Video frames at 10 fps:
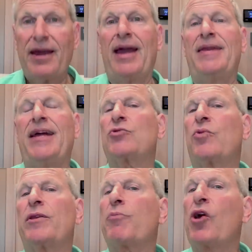And that's
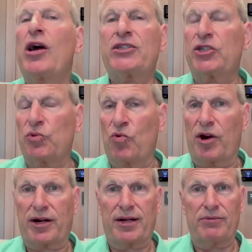where the process
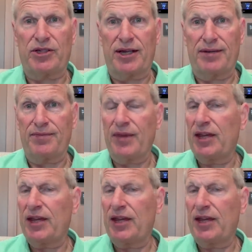work comes in.